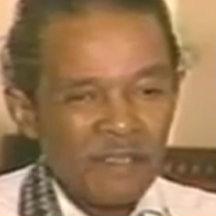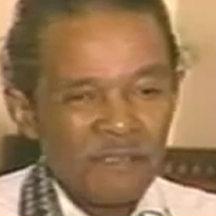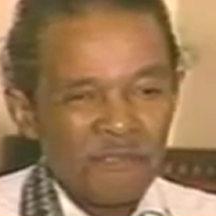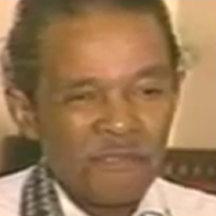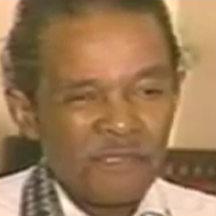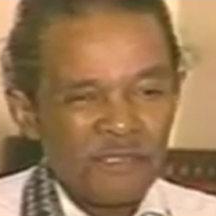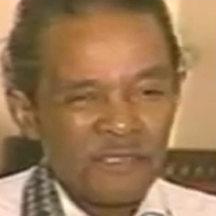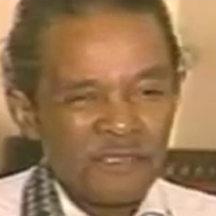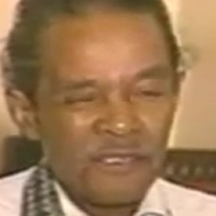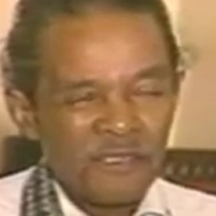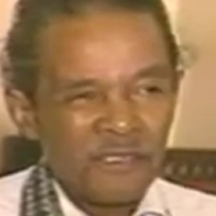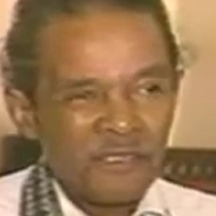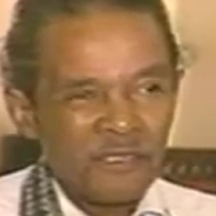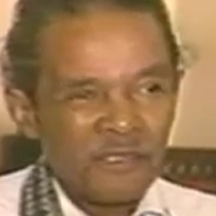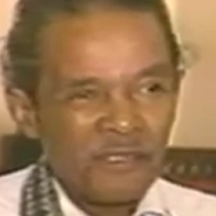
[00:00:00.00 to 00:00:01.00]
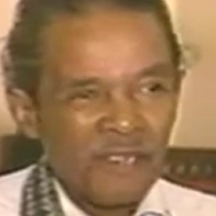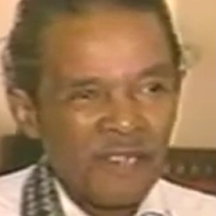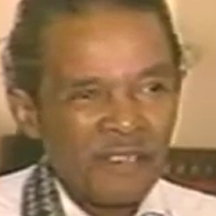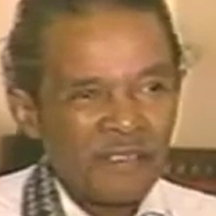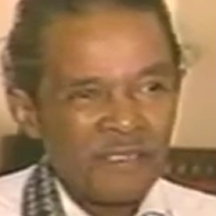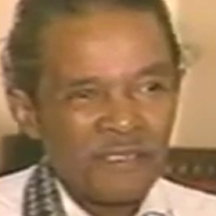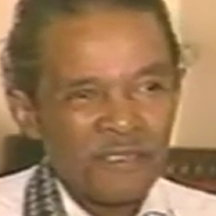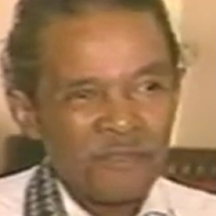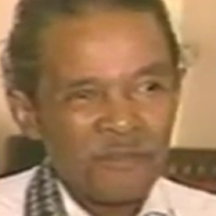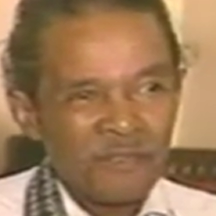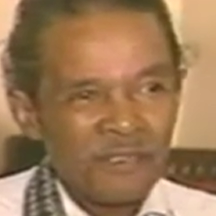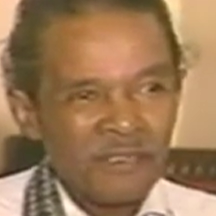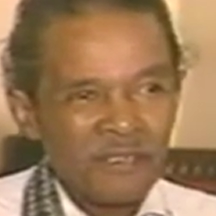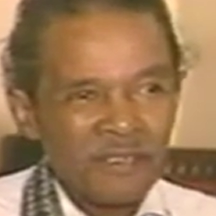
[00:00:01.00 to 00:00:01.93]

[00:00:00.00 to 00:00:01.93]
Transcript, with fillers: It felt good, you know. I hadn't touched one in